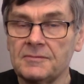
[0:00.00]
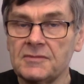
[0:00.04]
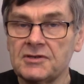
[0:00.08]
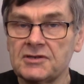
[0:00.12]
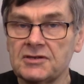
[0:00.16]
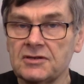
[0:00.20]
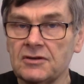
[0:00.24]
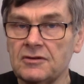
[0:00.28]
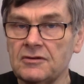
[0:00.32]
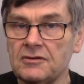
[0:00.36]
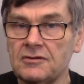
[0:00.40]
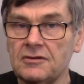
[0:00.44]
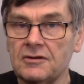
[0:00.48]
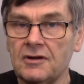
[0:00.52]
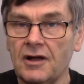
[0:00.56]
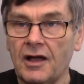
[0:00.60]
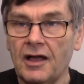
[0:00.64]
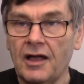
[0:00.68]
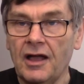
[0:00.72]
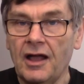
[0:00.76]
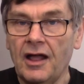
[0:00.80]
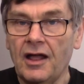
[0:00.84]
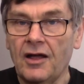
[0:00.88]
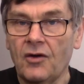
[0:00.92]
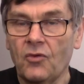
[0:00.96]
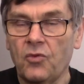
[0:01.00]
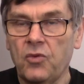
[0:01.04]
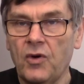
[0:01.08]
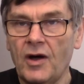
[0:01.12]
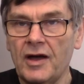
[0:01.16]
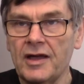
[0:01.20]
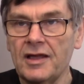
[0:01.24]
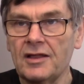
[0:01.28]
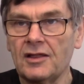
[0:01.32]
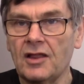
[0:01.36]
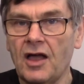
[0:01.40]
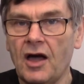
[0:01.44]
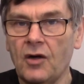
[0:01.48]
So
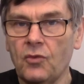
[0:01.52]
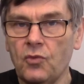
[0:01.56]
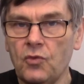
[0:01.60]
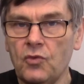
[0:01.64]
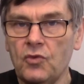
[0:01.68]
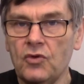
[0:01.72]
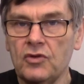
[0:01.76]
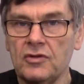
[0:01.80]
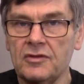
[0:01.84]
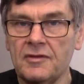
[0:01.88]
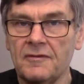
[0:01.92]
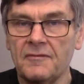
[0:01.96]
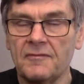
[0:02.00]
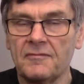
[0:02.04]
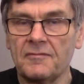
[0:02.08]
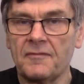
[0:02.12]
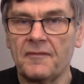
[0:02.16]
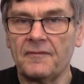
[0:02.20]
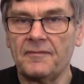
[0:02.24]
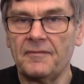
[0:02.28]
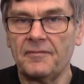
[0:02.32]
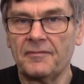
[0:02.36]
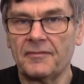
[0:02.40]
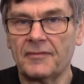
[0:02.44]
while I wouldn't